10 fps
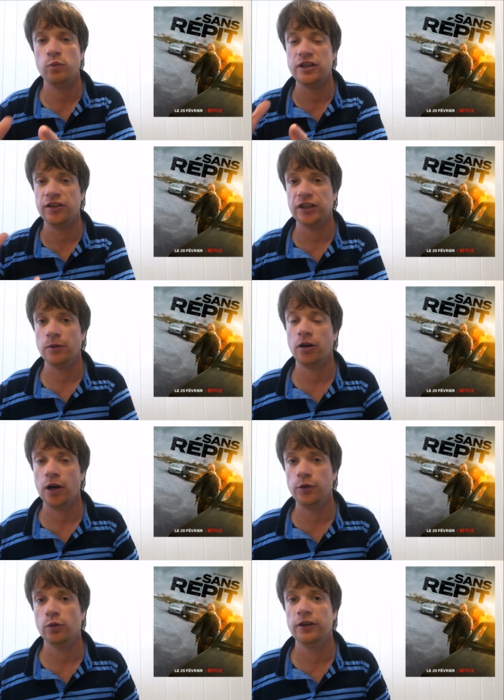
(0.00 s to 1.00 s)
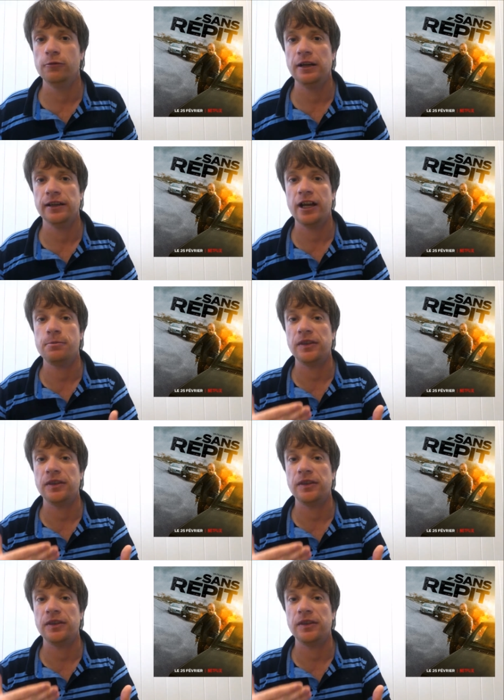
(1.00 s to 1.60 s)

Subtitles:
which is something I'll go into a little bit later,